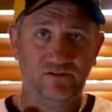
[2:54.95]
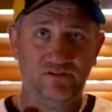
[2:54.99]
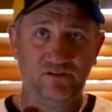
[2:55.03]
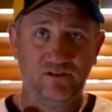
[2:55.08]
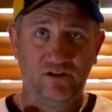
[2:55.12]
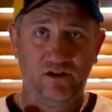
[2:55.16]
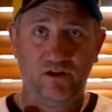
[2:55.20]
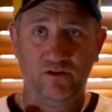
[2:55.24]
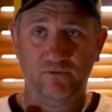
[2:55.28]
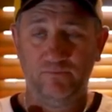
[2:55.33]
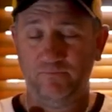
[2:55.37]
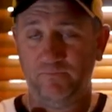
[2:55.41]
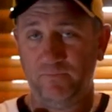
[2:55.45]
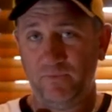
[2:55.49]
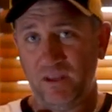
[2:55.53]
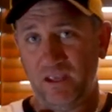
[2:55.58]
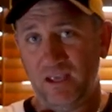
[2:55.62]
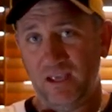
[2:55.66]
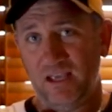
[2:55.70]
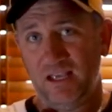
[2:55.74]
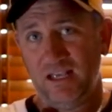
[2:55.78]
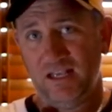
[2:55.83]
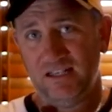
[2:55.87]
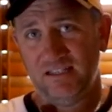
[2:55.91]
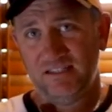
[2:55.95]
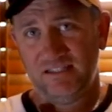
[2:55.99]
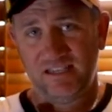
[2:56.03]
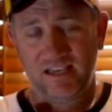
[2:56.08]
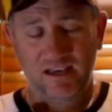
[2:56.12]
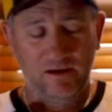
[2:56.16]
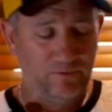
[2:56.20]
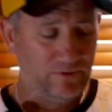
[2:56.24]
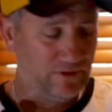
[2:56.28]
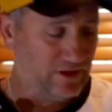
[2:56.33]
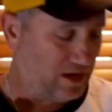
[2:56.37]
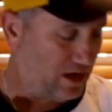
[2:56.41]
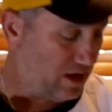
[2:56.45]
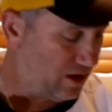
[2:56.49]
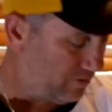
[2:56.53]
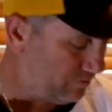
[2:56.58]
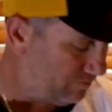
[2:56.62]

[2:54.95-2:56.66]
So see how we go.